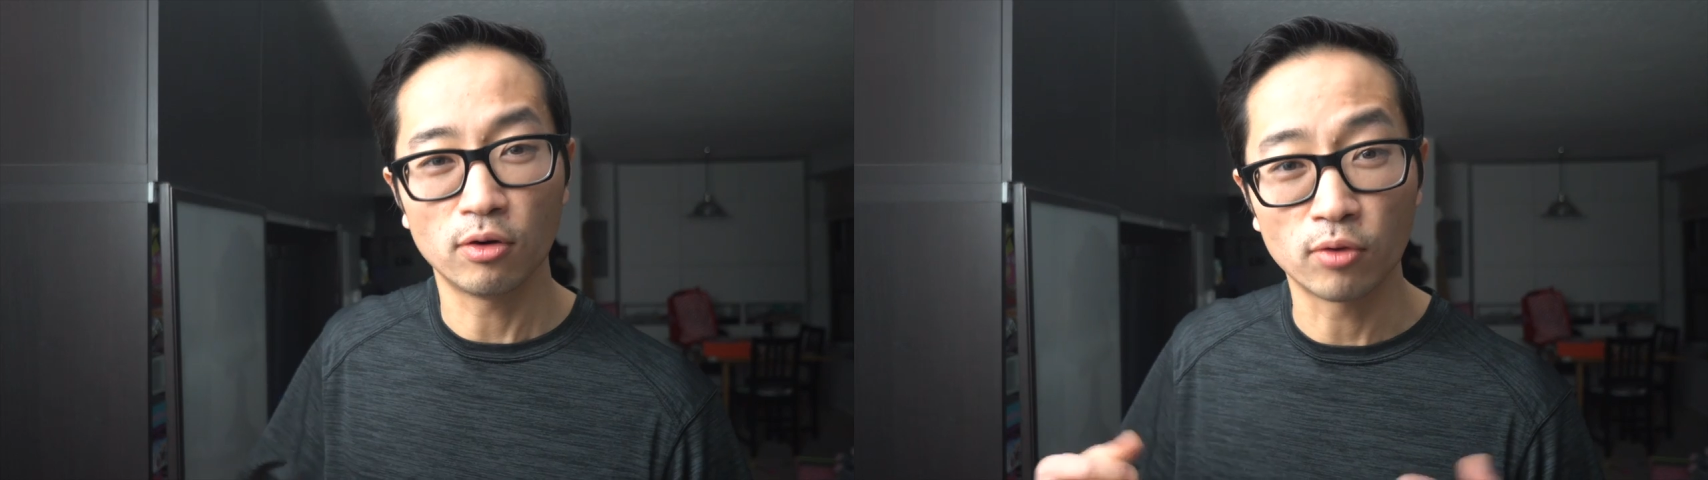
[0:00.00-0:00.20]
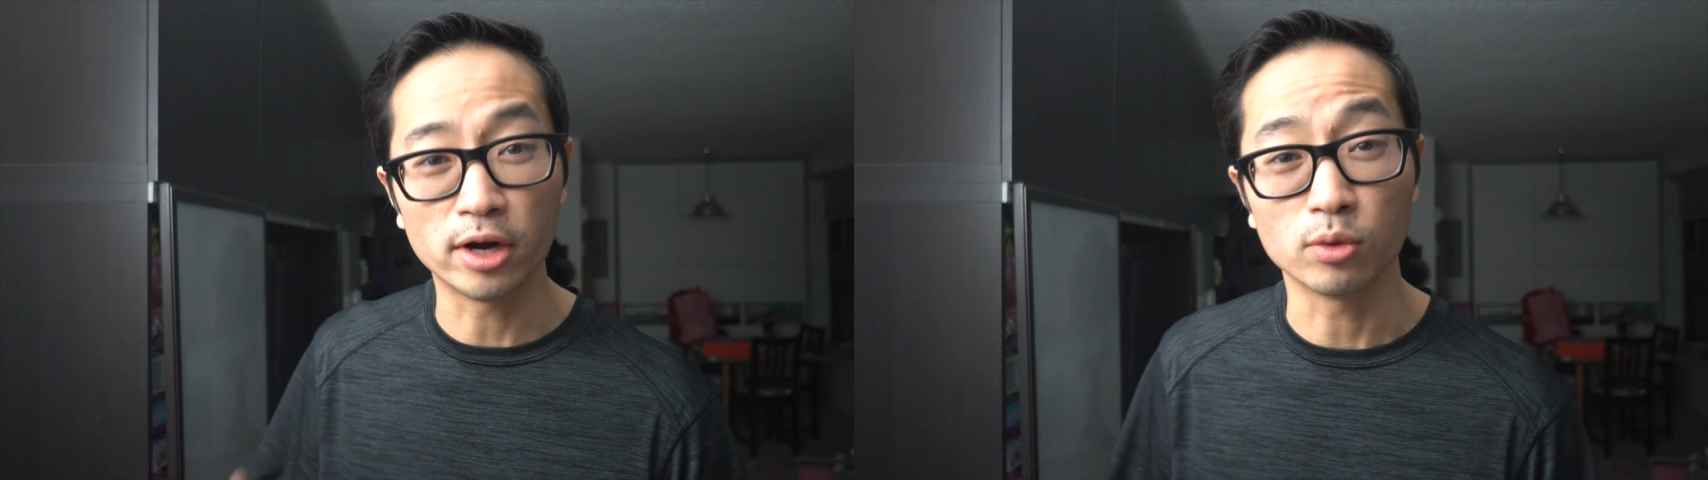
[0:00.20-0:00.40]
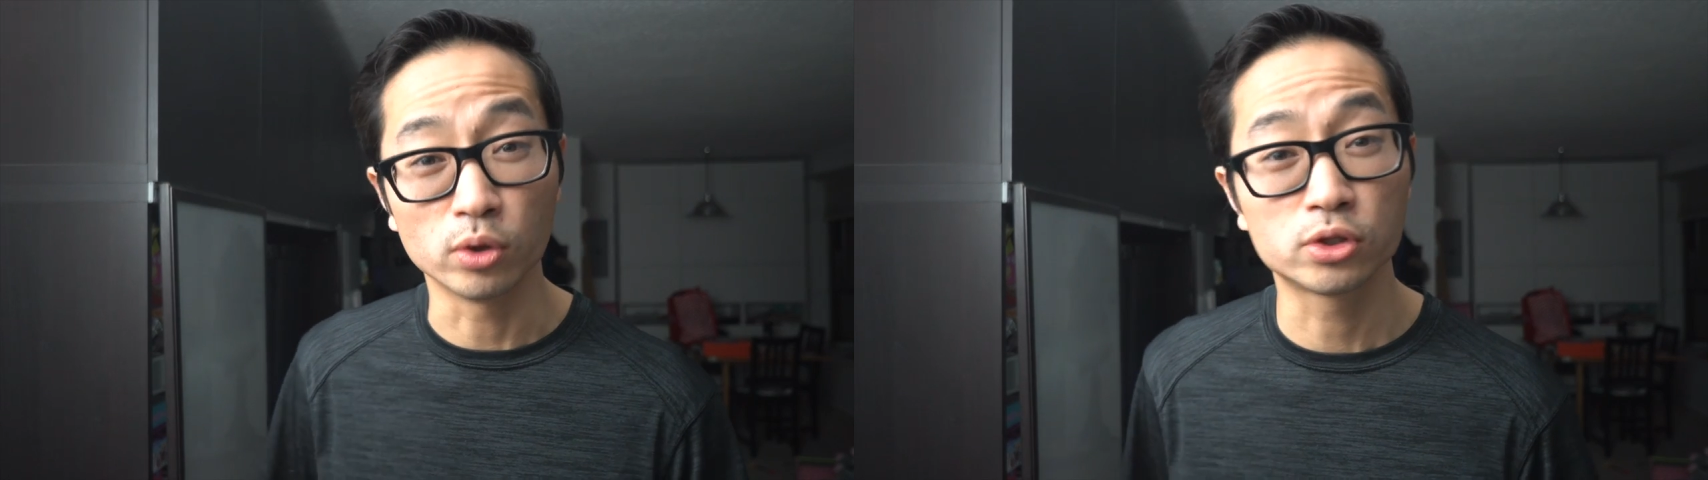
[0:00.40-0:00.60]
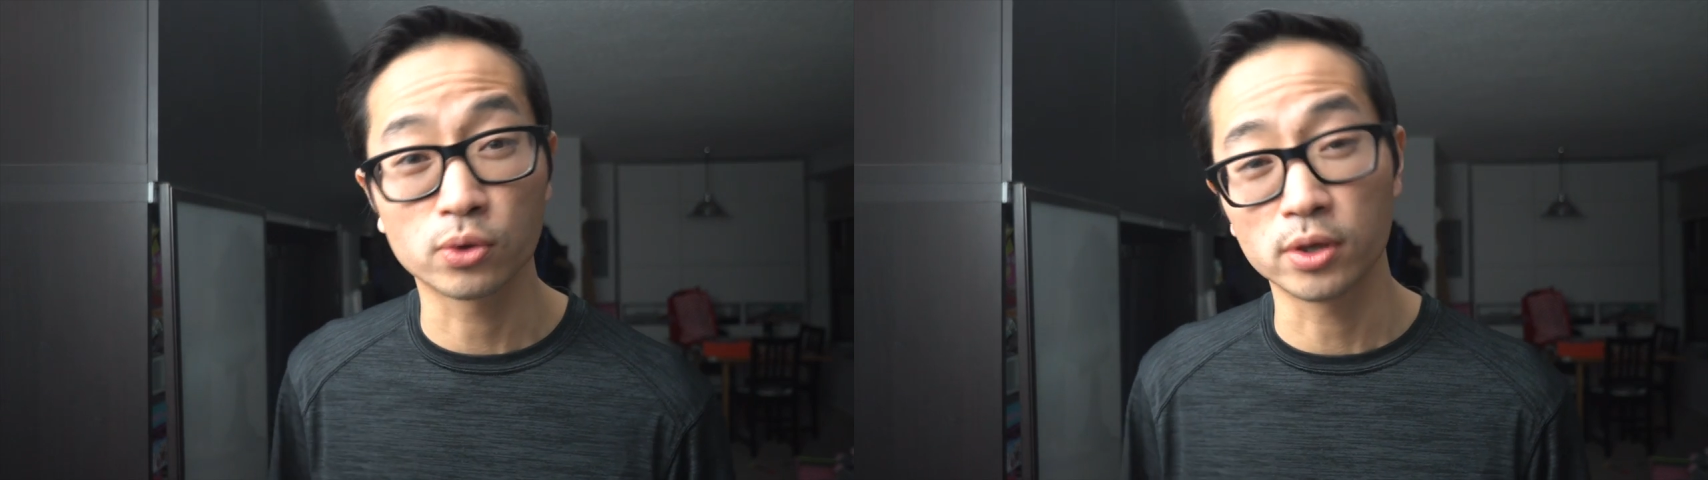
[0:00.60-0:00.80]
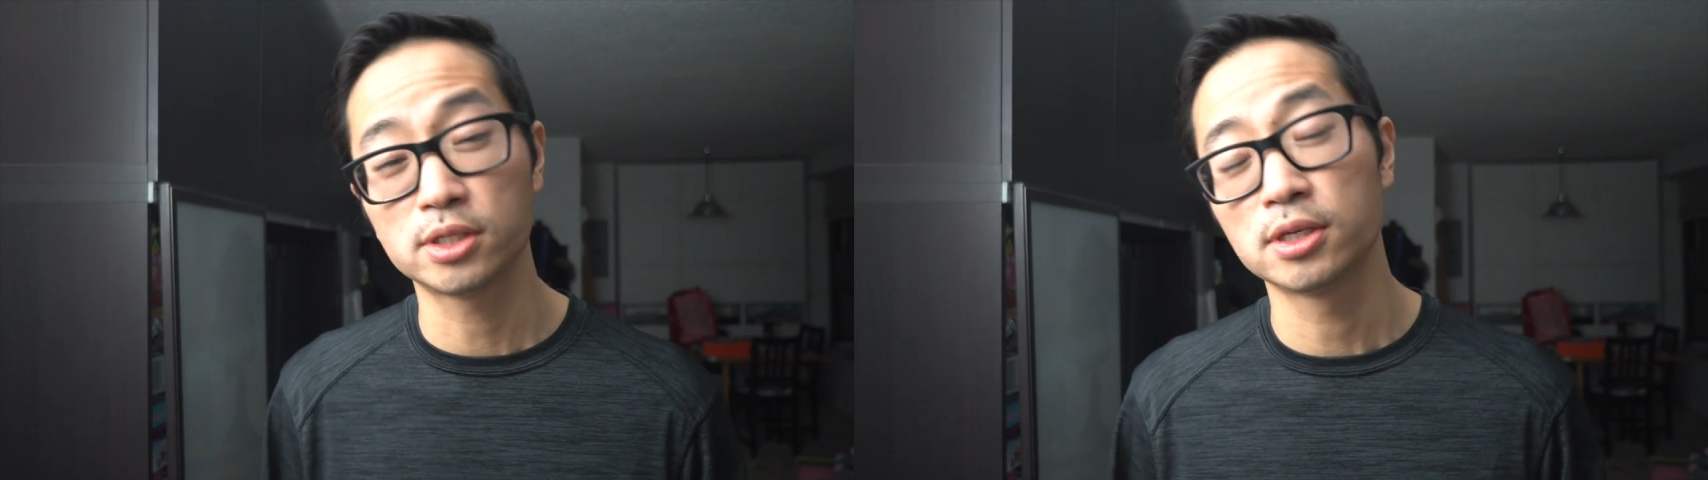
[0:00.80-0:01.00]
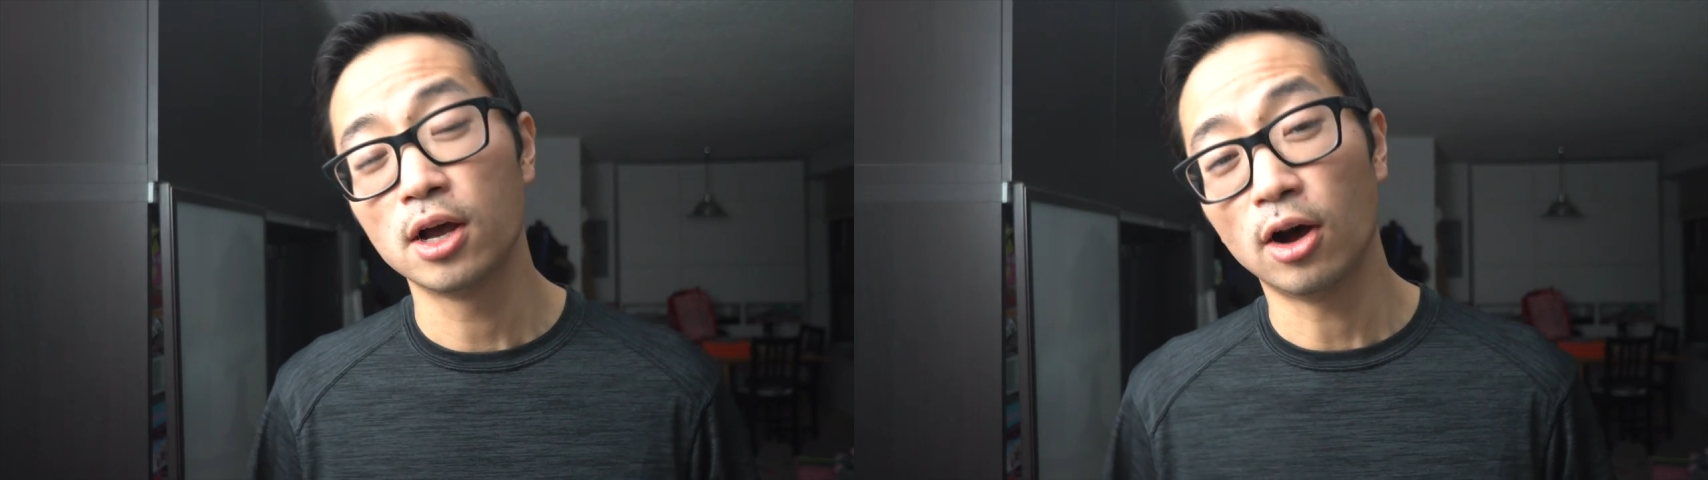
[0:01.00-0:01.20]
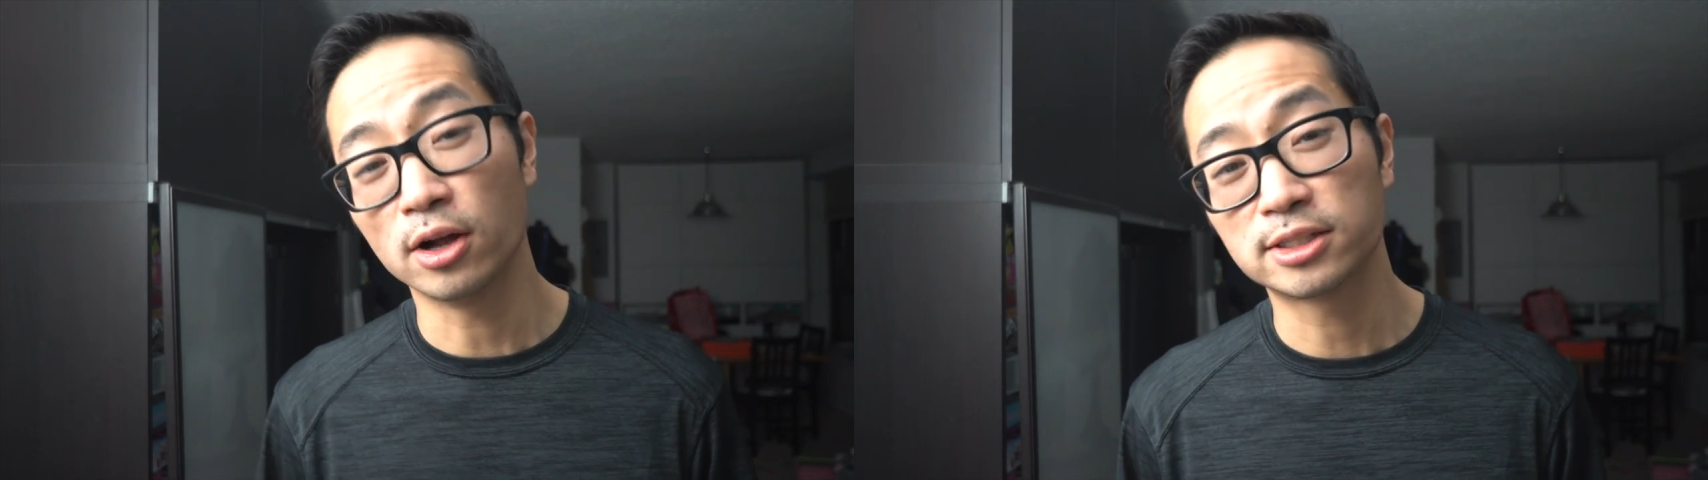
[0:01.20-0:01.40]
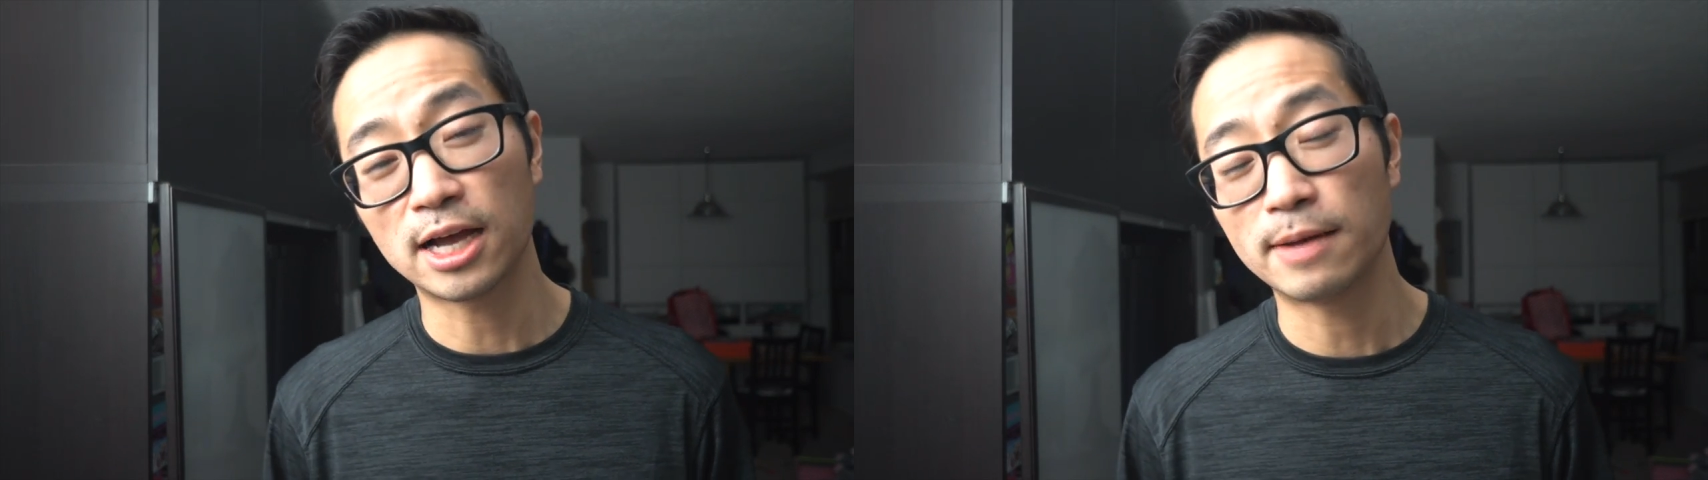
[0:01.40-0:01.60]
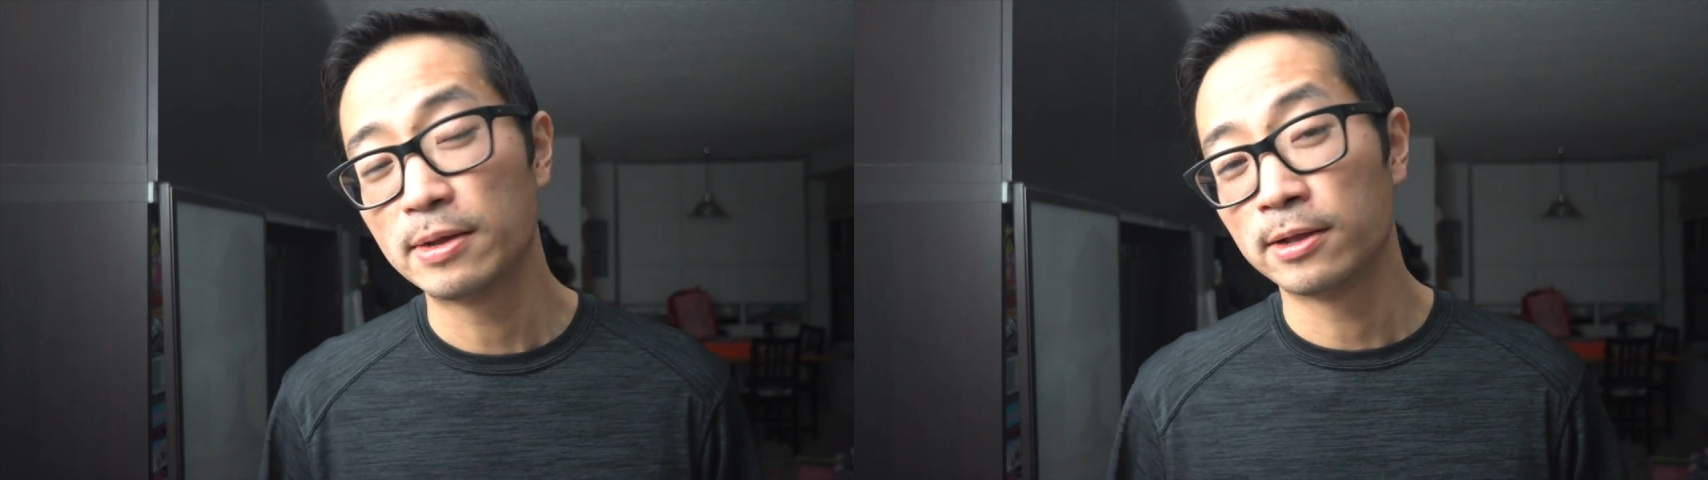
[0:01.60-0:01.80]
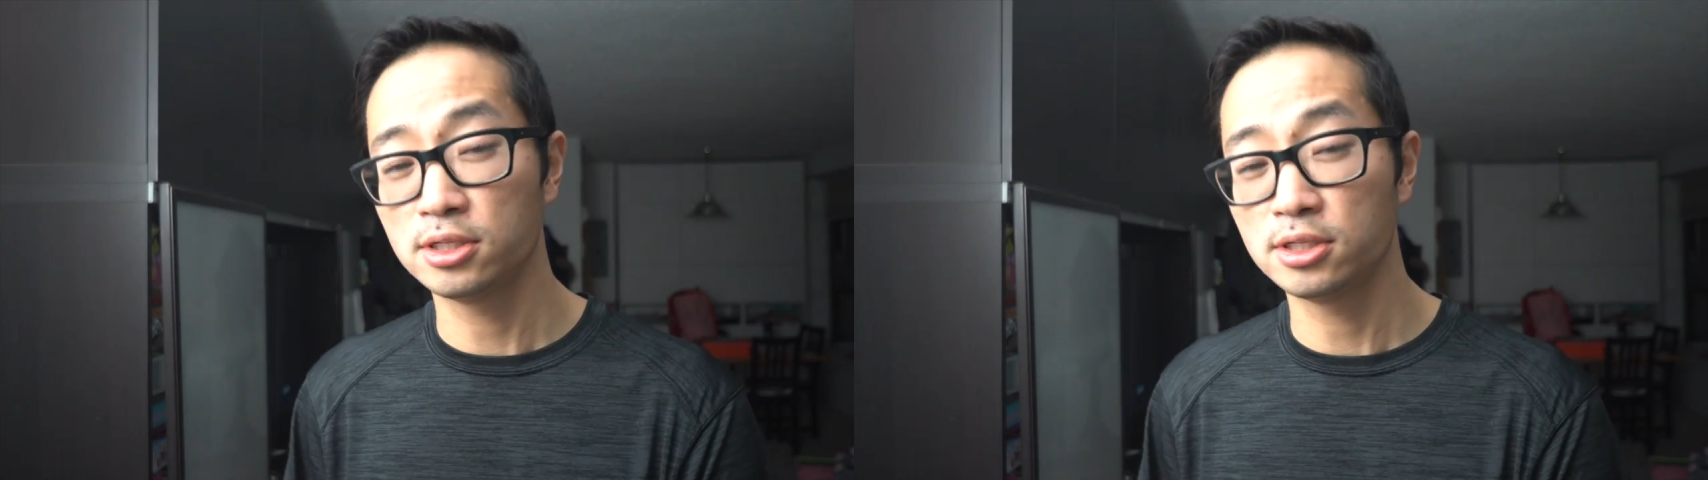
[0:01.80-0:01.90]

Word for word: running with shorts on top,